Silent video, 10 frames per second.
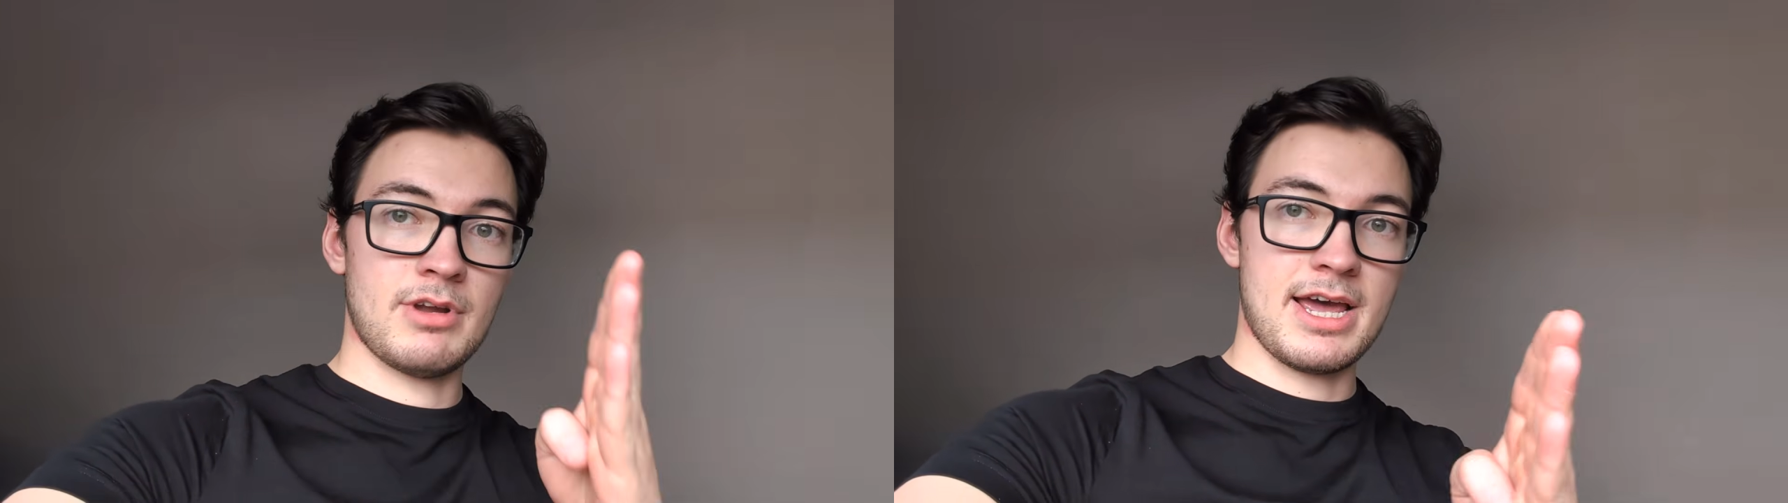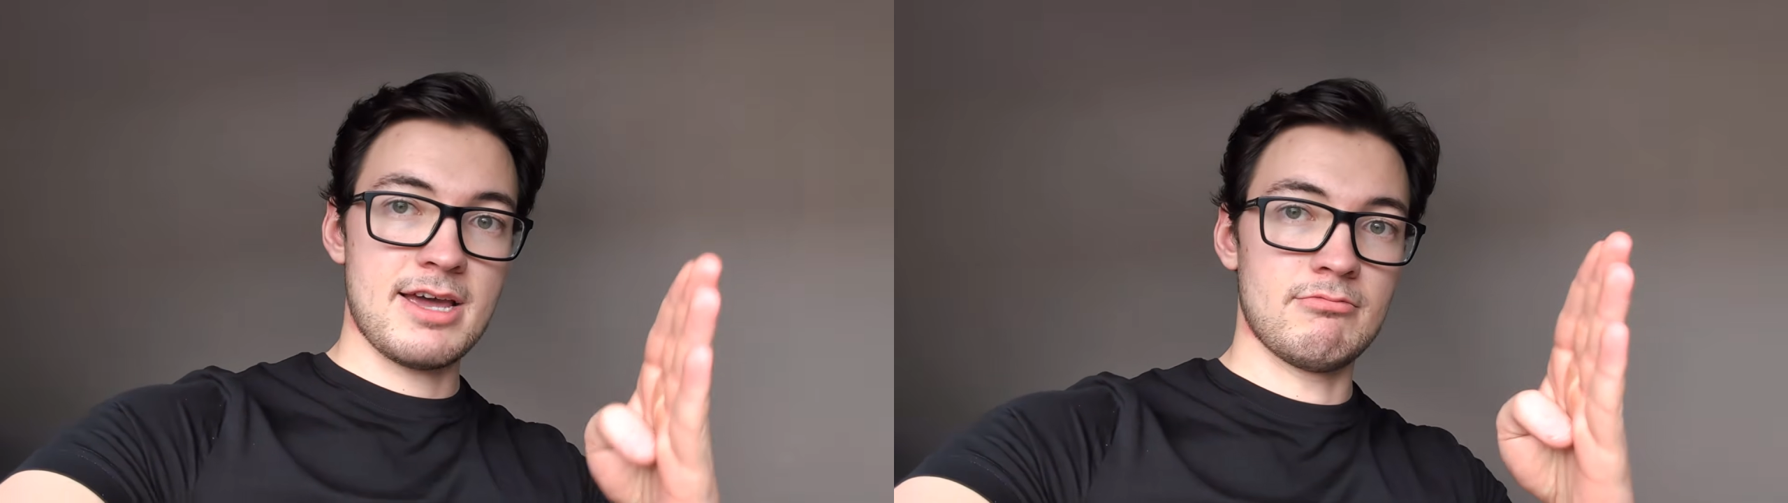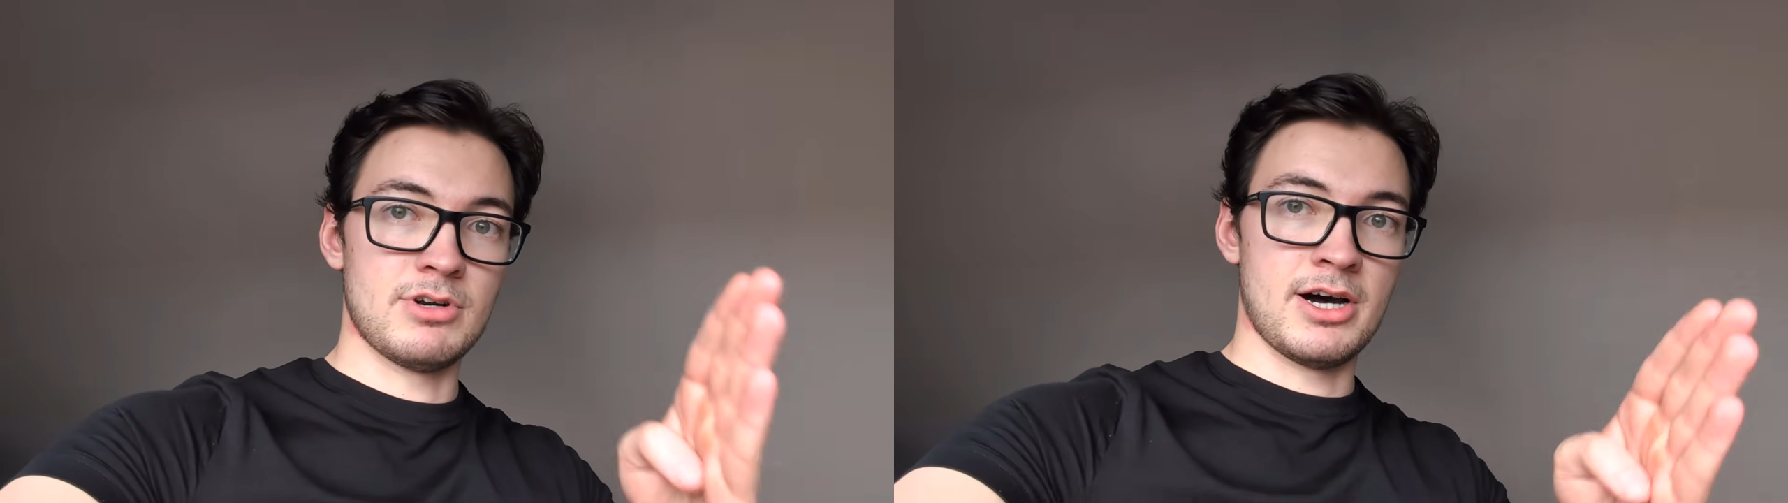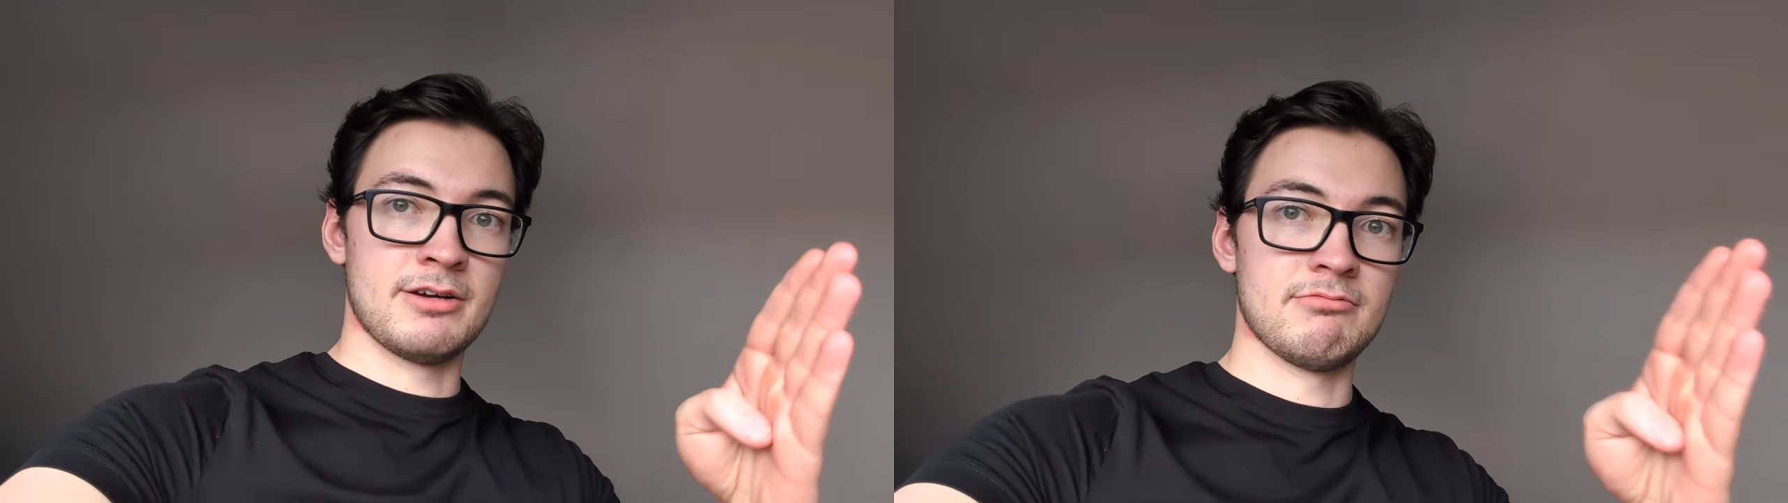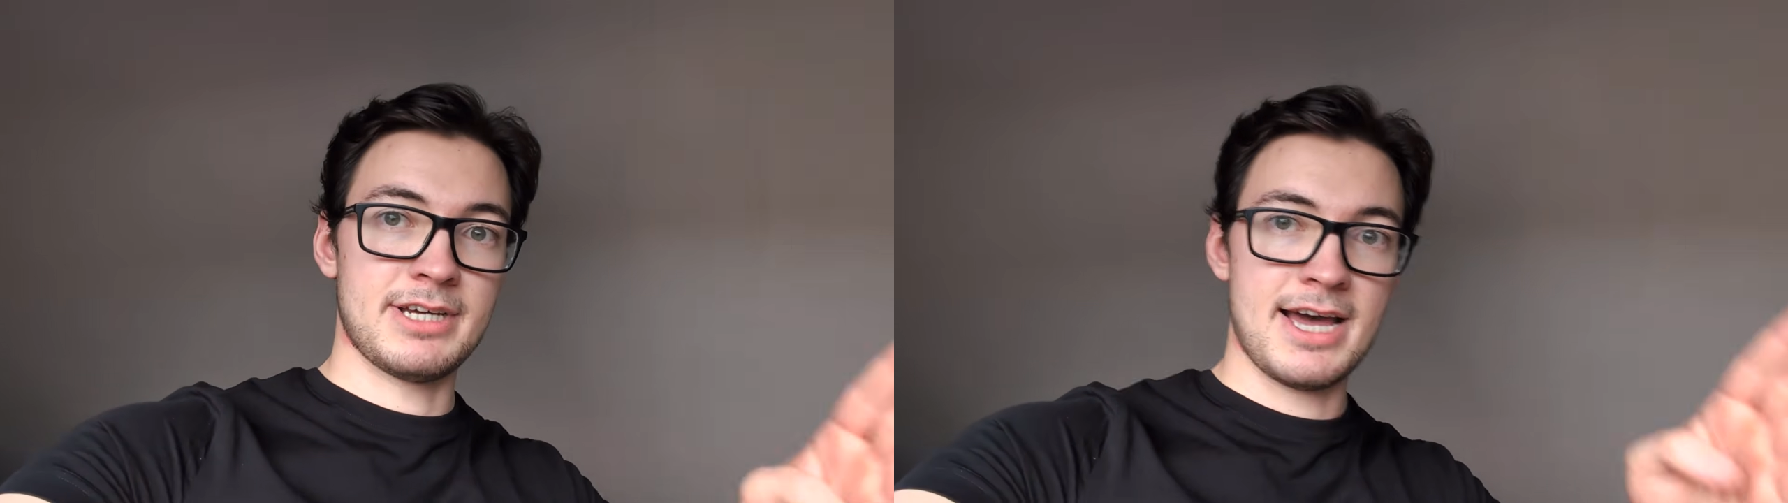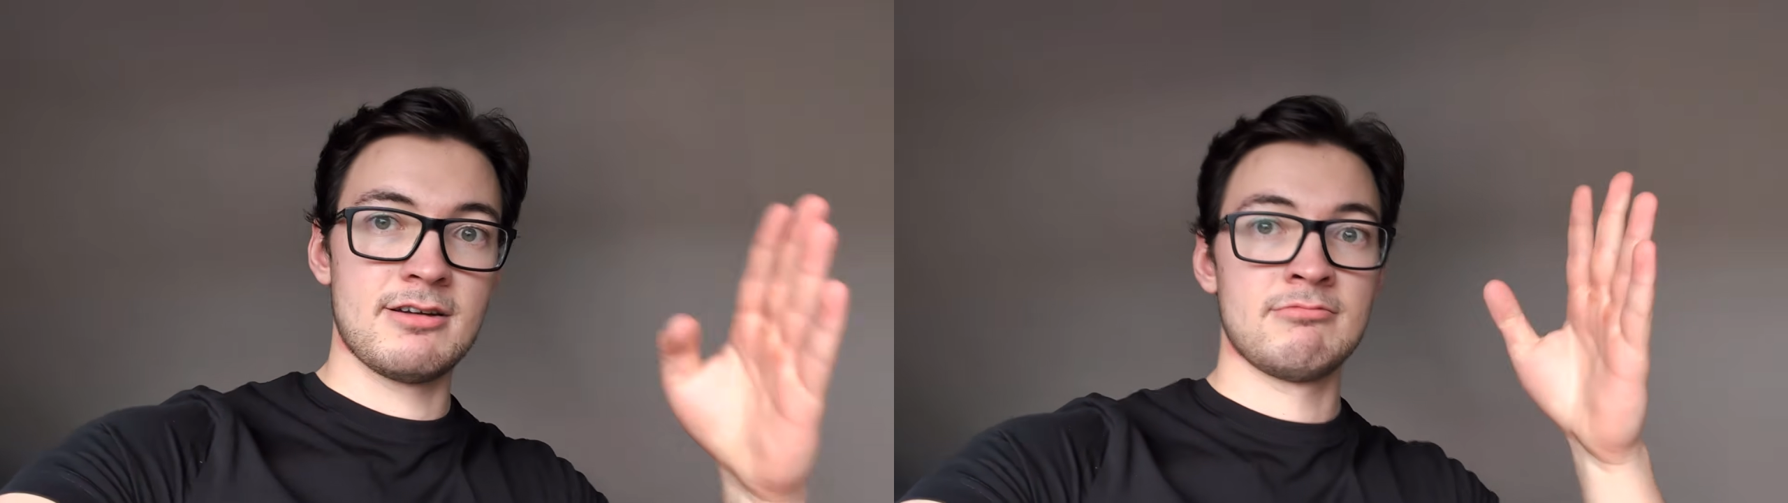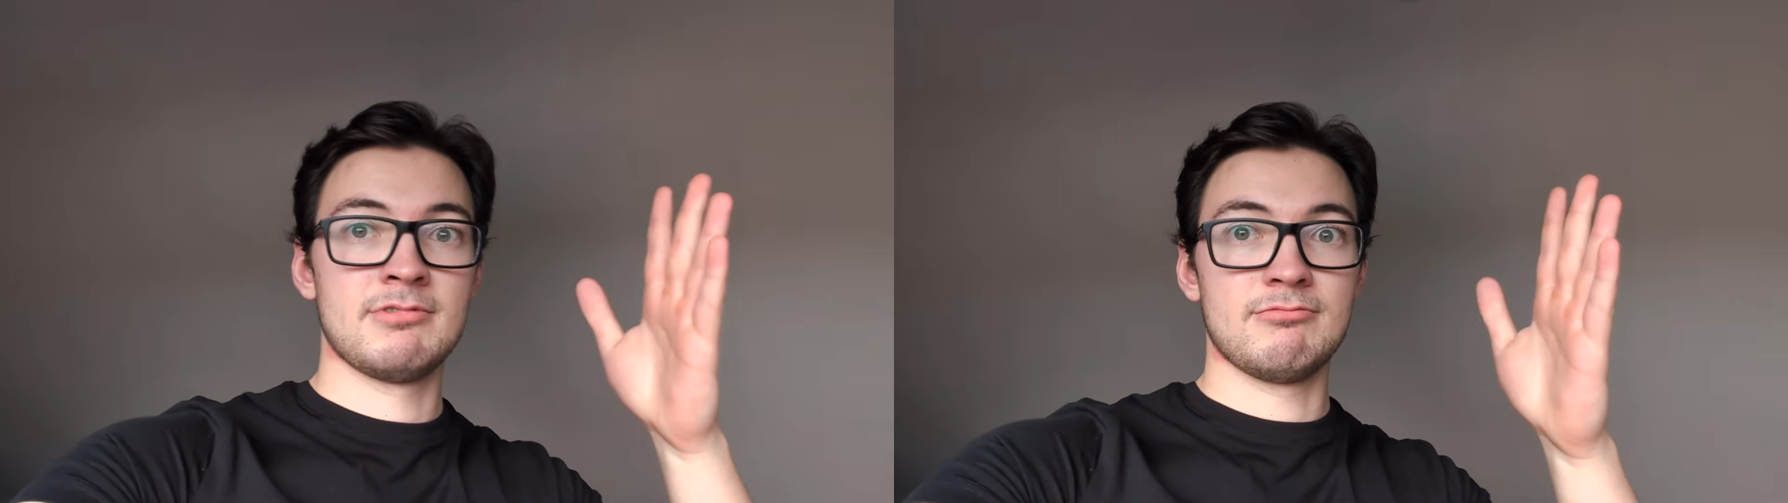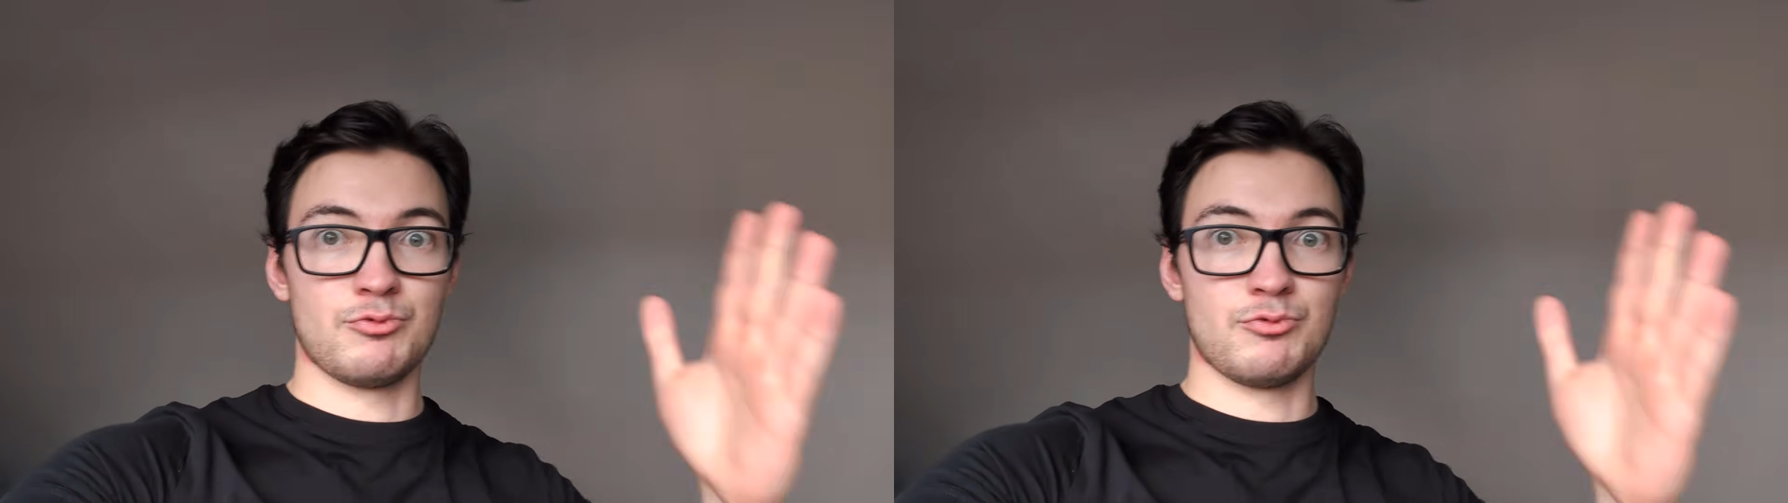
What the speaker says: 8, 9, 10,